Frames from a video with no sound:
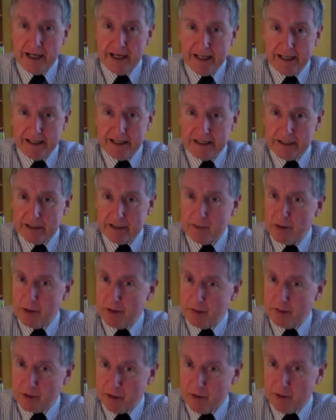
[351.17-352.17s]
is that
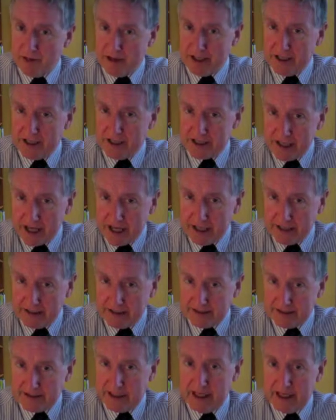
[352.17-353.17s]
people go very
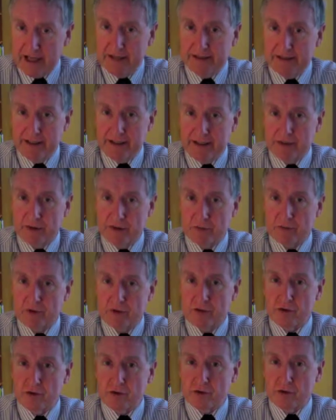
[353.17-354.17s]
silent and they don't
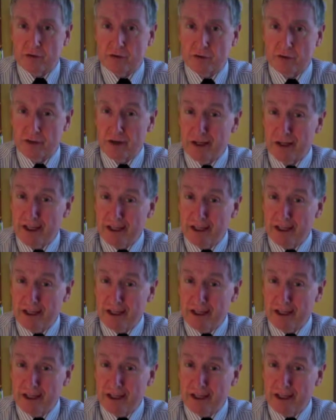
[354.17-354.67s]
sort of